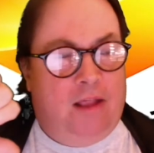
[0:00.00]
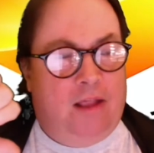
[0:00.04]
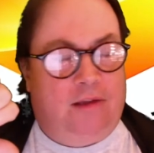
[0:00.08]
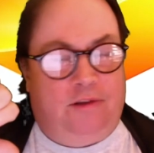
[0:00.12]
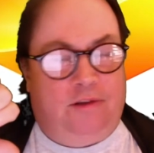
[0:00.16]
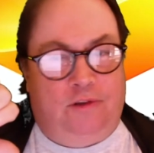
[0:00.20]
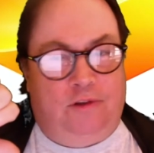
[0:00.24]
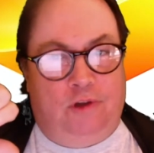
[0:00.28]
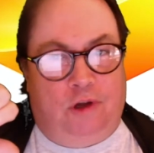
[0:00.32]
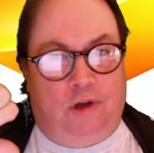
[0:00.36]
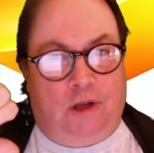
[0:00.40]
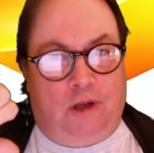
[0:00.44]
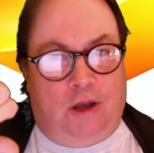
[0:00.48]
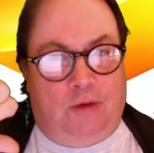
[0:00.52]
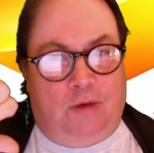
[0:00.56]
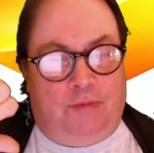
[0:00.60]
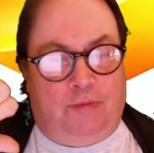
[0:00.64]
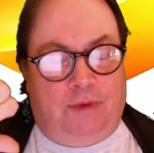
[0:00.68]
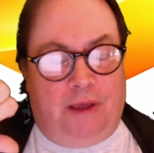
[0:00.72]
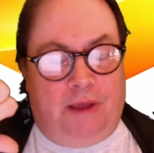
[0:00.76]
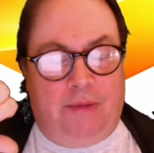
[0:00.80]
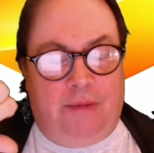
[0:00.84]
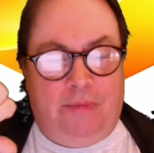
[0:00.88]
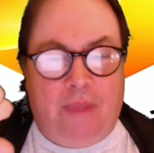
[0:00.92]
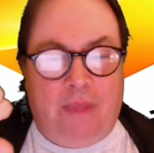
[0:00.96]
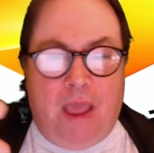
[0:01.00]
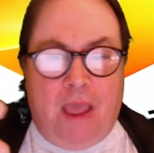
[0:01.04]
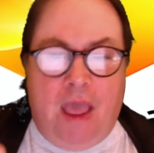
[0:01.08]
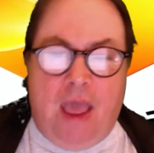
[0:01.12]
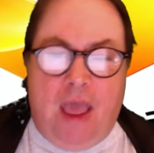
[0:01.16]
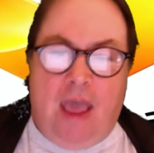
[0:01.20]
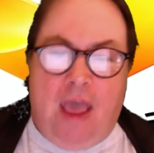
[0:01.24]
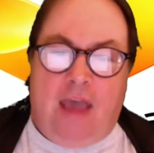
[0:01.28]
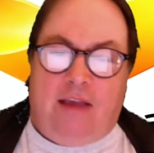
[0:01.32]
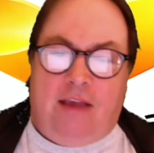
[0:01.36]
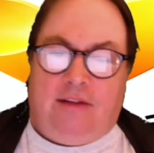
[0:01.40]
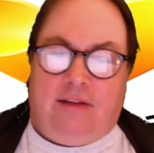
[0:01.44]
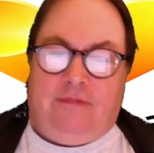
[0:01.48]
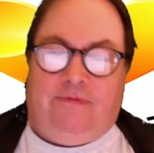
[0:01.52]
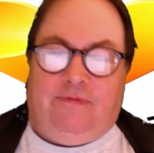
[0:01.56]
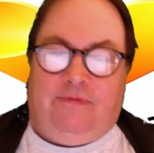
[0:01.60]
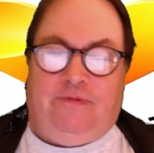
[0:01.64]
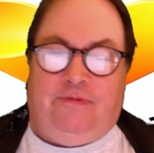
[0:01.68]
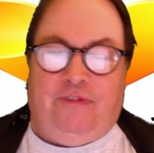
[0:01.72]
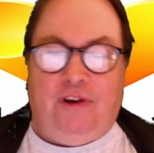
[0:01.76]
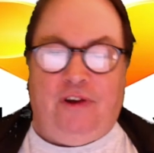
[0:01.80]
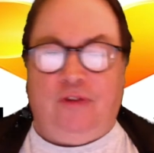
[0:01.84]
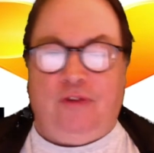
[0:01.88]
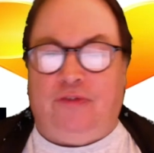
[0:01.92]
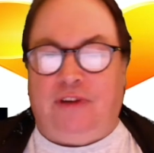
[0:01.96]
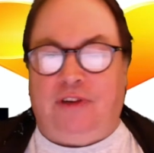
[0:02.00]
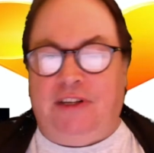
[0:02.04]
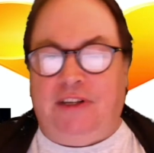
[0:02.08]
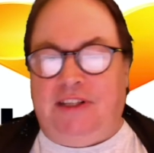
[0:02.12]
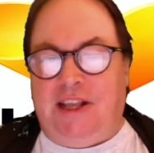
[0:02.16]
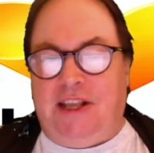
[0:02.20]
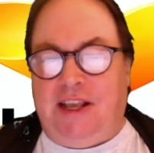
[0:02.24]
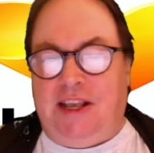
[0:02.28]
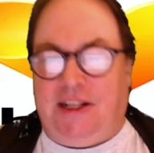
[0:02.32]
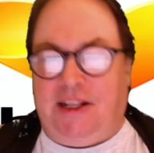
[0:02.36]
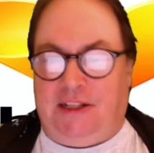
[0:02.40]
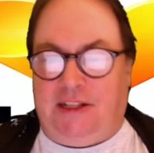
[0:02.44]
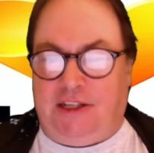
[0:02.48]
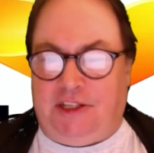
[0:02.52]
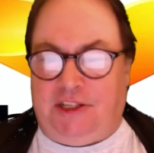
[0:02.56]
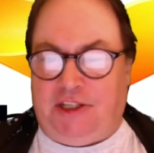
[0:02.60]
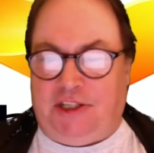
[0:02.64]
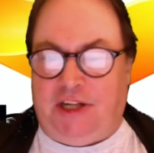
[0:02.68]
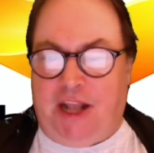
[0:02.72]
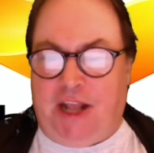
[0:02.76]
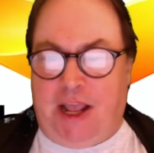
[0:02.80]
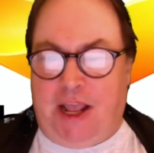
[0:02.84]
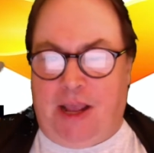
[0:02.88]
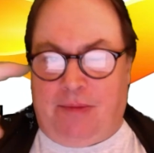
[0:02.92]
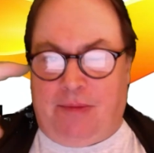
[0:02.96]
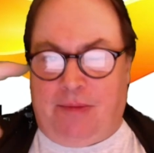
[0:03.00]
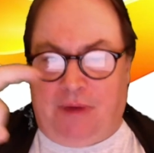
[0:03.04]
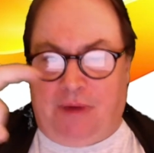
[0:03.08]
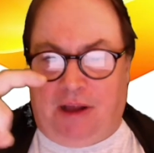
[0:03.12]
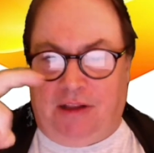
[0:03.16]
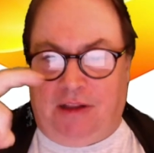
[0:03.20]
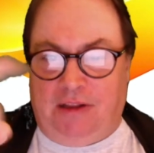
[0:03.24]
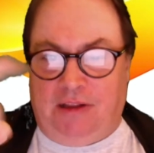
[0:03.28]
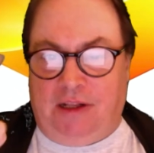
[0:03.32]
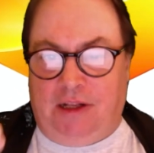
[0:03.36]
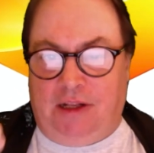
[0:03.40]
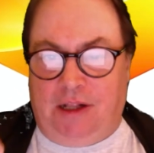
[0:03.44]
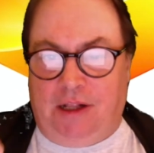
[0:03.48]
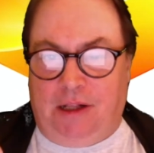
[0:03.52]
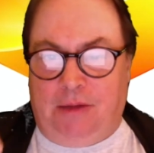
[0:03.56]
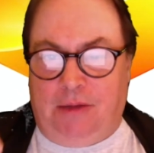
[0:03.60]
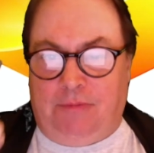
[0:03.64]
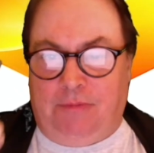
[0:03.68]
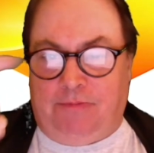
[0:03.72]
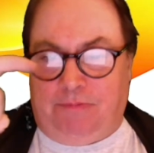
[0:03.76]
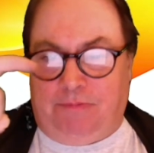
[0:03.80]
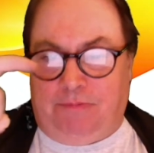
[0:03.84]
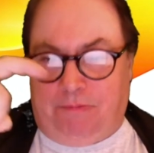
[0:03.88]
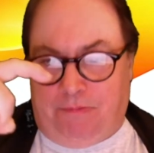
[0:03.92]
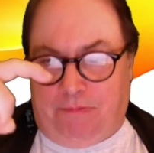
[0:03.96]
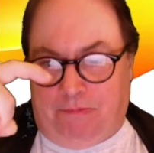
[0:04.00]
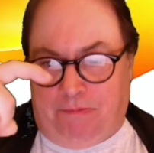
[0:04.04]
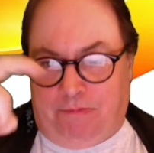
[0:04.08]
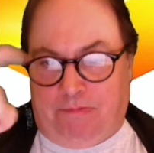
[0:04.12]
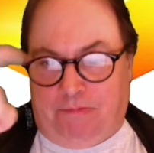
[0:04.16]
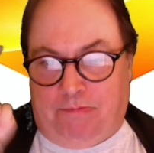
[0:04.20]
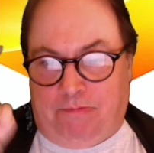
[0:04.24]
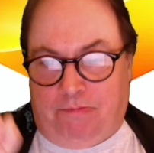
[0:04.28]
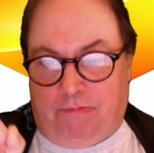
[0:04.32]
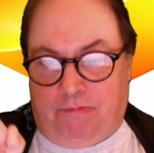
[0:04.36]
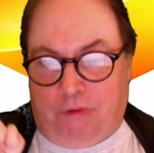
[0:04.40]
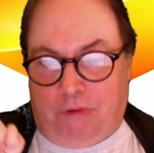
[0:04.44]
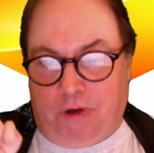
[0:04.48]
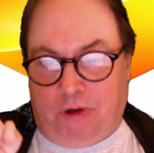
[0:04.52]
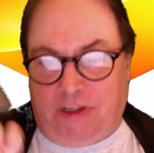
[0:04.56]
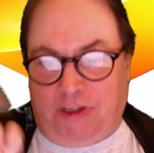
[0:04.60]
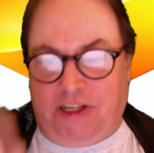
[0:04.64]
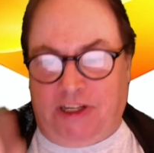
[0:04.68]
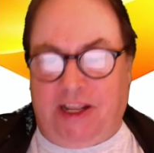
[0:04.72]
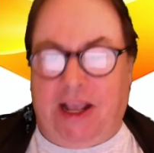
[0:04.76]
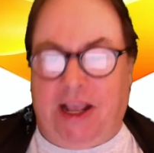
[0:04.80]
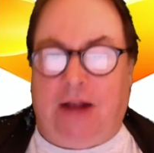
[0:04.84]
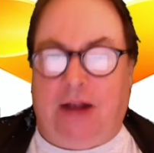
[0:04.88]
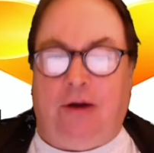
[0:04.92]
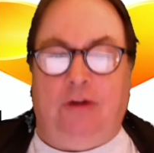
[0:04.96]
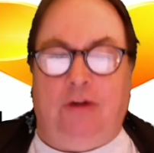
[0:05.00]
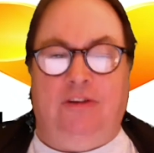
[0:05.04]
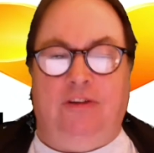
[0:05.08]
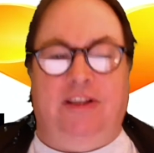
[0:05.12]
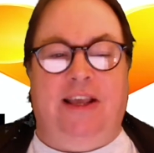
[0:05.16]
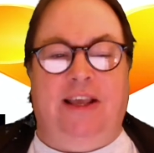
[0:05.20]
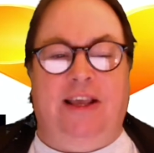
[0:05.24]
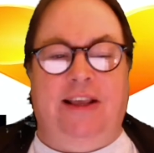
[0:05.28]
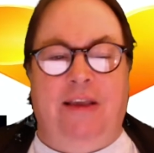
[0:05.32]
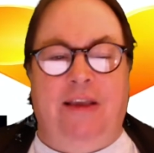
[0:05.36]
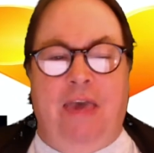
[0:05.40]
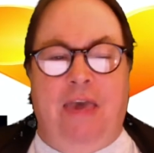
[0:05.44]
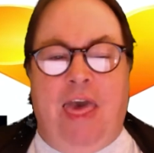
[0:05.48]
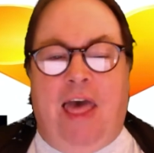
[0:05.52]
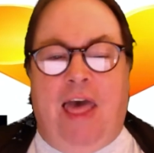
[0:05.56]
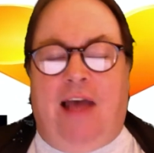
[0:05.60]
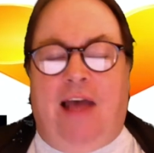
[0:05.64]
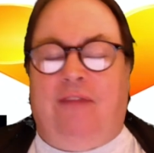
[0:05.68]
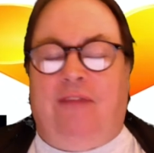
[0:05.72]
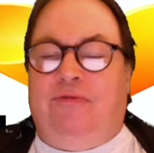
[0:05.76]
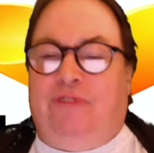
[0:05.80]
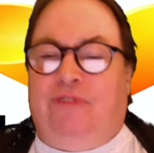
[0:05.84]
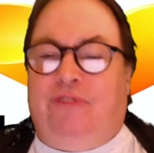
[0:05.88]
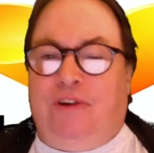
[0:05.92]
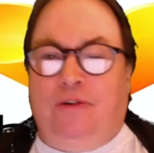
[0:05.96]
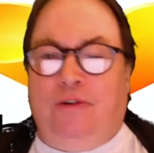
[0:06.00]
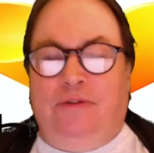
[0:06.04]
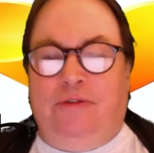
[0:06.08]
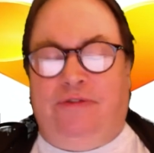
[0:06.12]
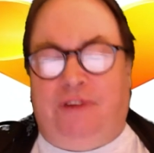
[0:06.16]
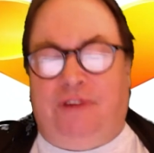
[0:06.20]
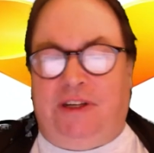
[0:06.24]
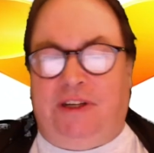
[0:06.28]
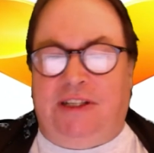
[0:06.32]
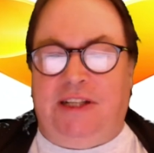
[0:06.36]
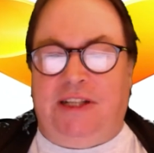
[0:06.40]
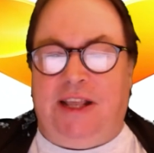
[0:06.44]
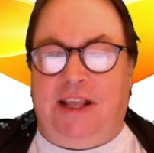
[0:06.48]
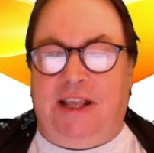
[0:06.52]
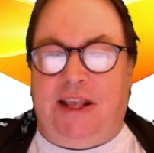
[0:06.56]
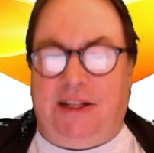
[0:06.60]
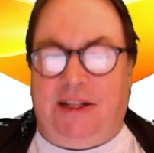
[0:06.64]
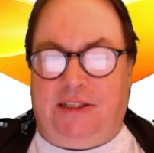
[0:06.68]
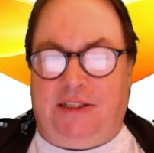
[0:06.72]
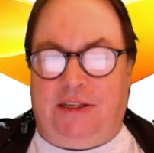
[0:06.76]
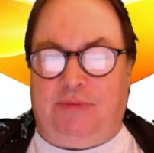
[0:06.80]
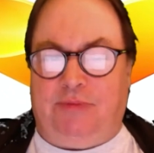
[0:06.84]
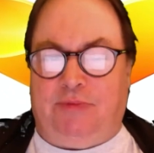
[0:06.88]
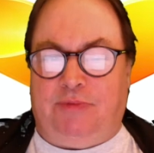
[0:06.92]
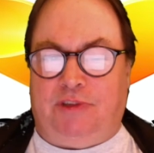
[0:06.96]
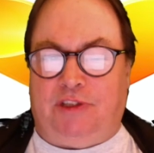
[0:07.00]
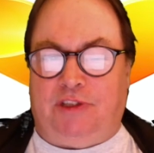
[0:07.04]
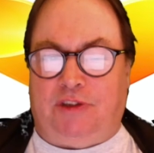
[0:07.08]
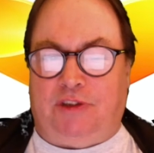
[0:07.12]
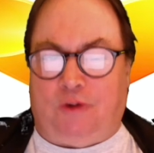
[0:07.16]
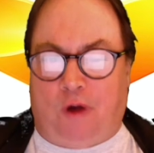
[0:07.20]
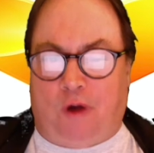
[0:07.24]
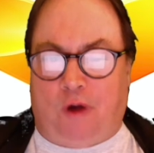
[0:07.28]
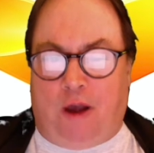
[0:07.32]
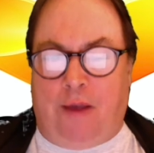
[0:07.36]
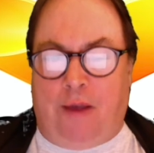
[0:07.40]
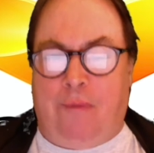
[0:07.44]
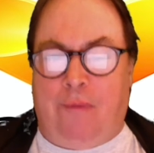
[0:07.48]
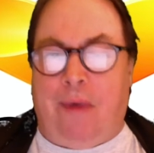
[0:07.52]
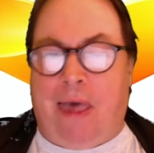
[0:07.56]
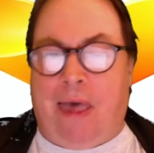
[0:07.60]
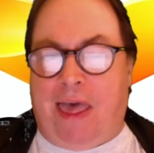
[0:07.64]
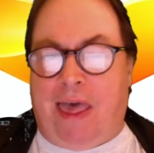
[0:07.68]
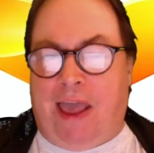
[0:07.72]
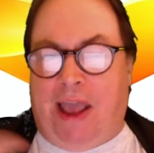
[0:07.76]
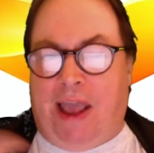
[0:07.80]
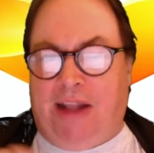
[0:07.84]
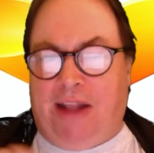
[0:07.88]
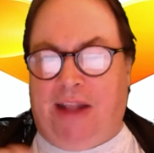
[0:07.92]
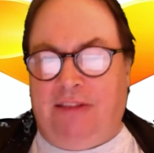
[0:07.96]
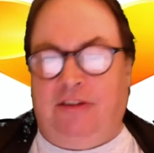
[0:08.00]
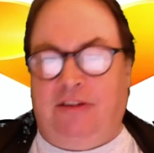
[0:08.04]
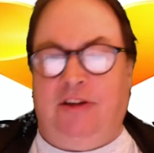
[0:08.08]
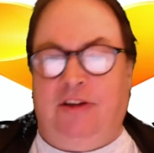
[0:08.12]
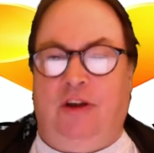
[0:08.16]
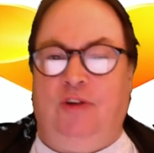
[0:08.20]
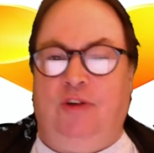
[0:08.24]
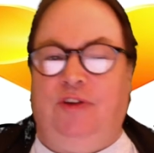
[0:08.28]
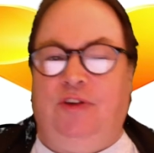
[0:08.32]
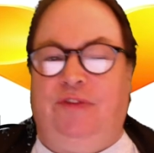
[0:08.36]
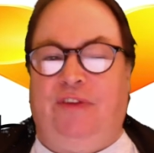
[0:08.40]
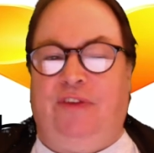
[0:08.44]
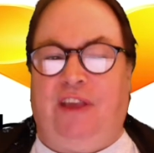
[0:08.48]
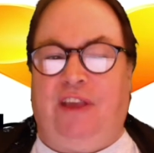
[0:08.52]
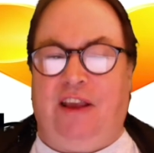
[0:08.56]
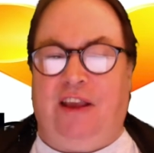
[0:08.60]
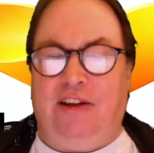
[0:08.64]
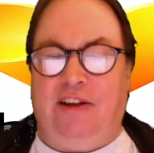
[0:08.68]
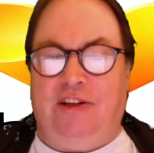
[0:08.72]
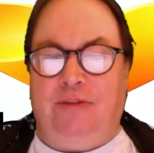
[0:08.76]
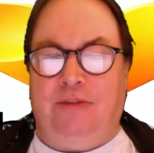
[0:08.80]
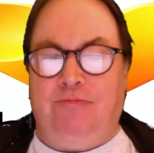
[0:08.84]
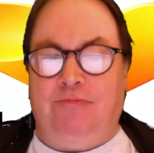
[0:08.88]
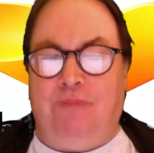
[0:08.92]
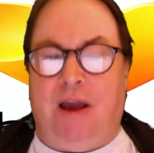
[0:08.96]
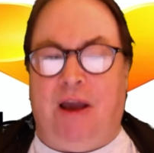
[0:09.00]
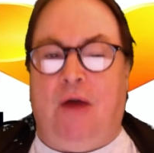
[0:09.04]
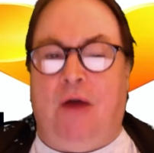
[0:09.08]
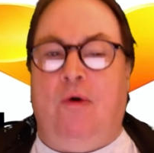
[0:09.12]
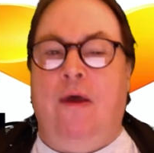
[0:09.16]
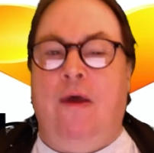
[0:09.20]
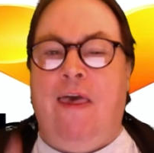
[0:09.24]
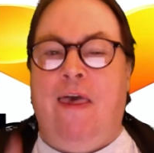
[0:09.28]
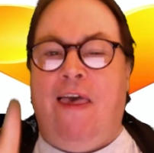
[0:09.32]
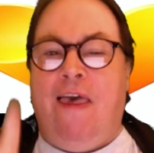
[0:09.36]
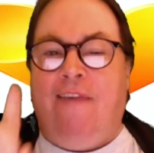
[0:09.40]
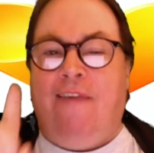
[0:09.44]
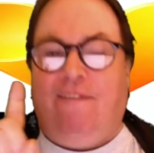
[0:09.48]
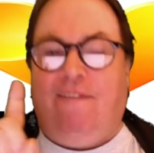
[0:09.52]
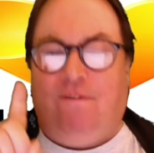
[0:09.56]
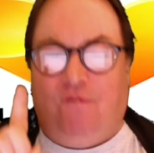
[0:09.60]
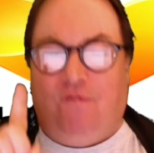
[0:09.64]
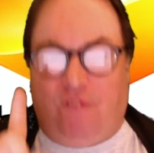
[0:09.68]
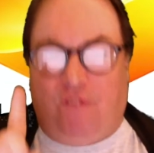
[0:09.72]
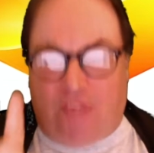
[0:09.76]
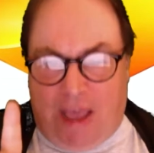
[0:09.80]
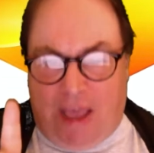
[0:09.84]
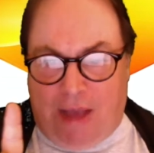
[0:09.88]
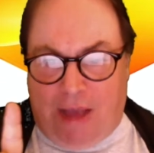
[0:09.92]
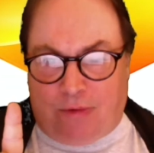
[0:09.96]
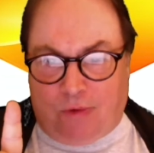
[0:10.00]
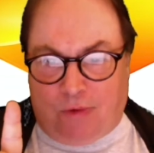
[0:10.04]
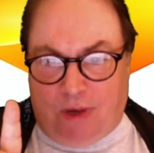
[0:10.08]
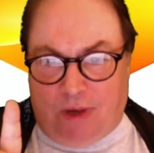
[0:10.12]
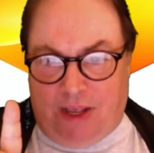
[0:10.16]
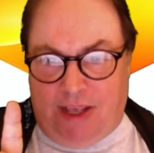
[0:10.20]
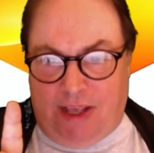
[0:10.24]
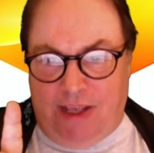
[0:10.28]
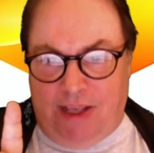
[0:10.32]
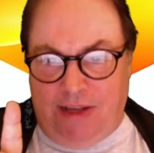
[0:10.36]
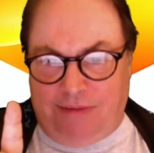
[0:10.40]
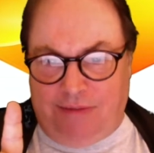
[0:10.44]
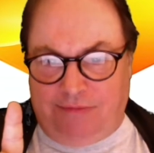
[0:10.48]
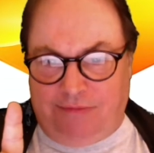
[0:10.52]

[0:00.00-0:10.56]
God help you. Feel free to hit the share button, the little pointy arrow thing, and feel free to hit subscribe and the notification bell. That way,